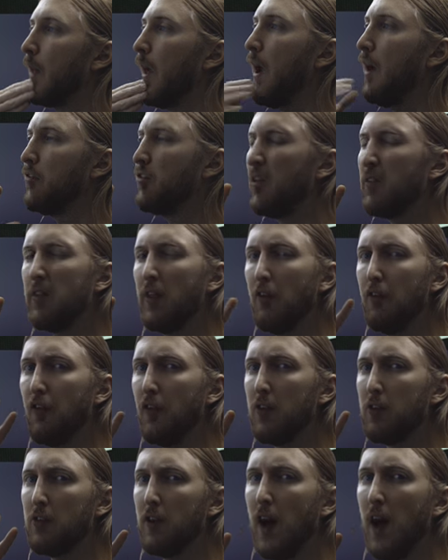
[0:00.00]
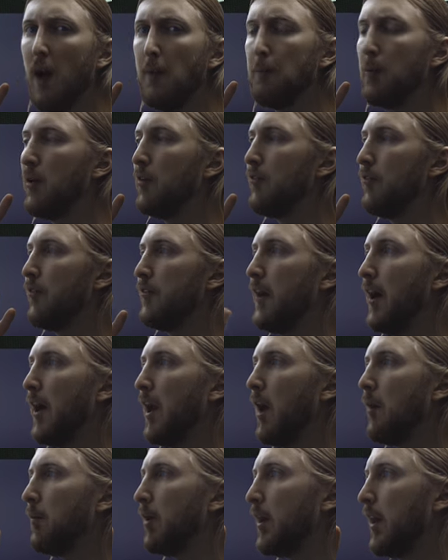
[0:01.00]
has a different type of
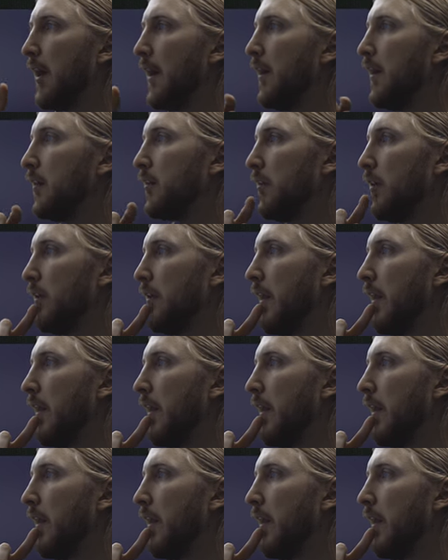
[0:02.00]
dynamic character